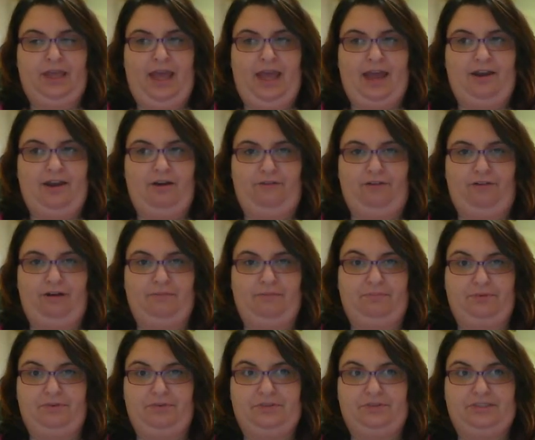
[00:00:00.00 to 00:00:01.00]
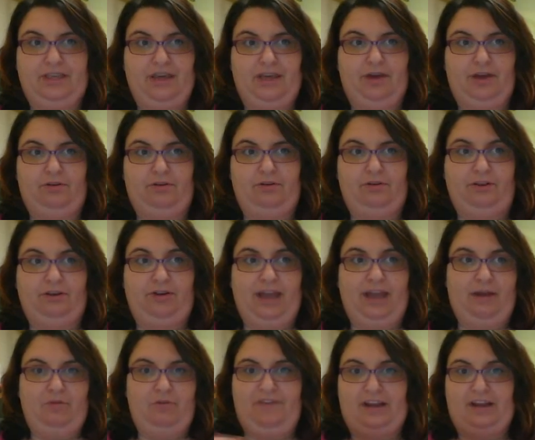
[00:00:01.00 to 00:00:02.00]
and our friend Bruce was like,
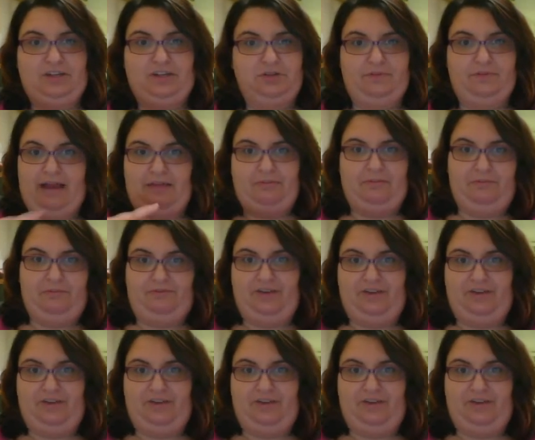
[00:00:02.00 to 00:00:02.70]
okay, we'll find you a bathroom,